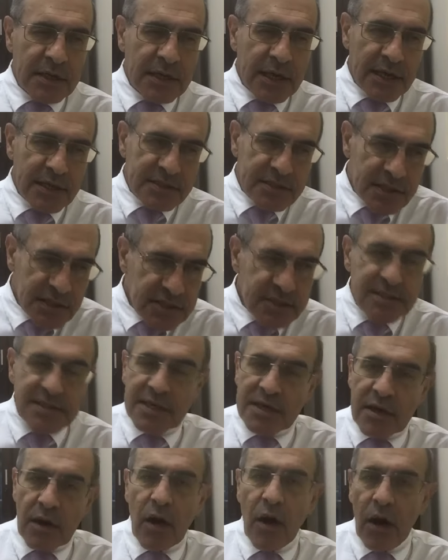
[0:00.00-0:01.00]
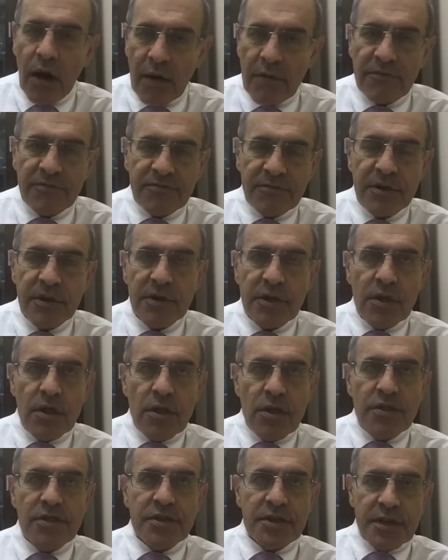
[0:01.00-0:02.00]
characteristic of
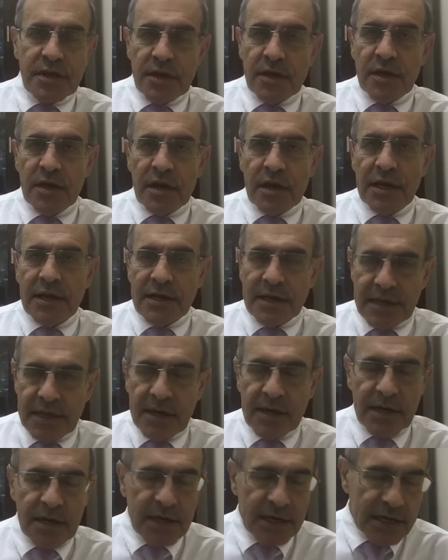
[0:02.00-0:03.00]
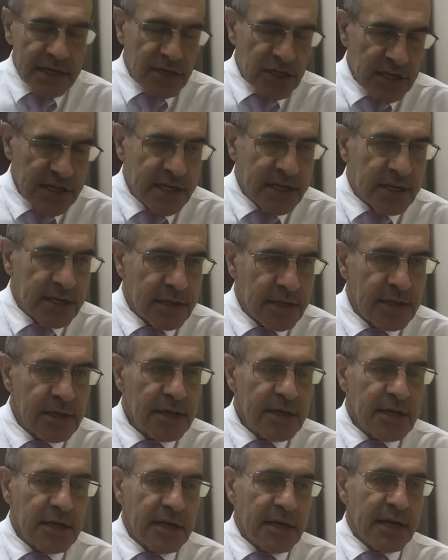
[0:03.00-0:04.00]
the English legal
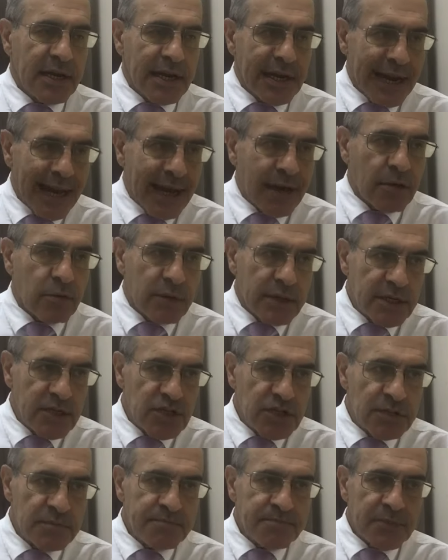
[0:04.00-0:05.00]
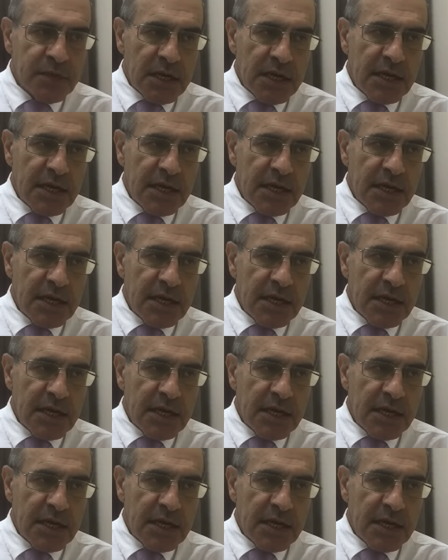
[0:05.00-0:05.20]
language,